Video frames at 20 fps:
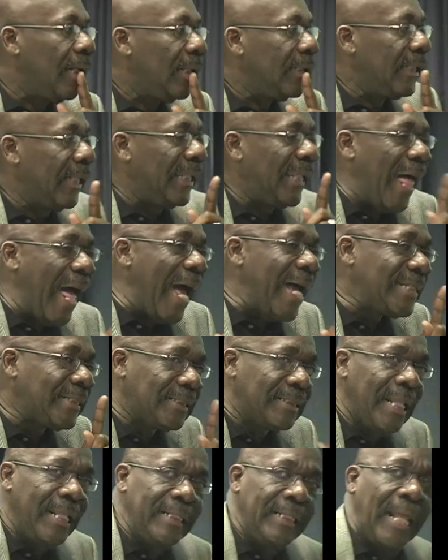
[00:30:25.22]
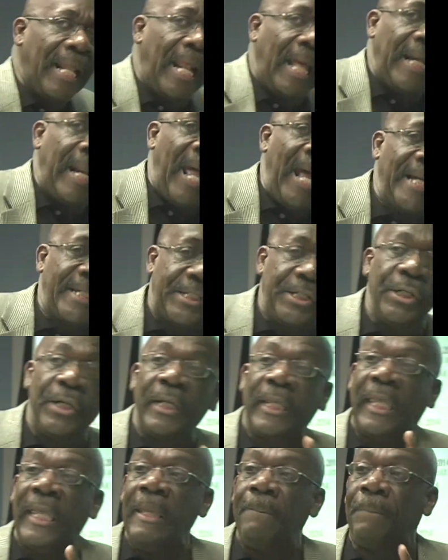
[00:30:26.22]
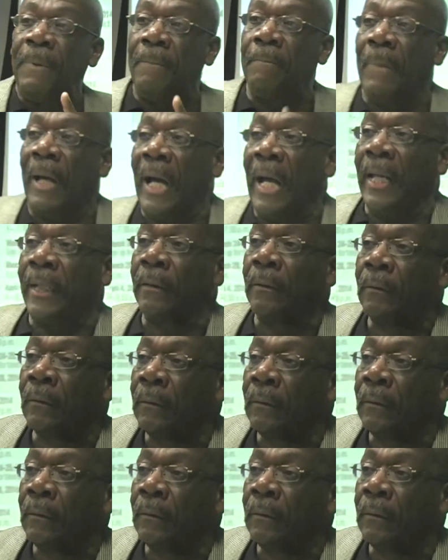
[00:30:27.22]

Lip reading: The last thing that I'd ask you to keep in mind,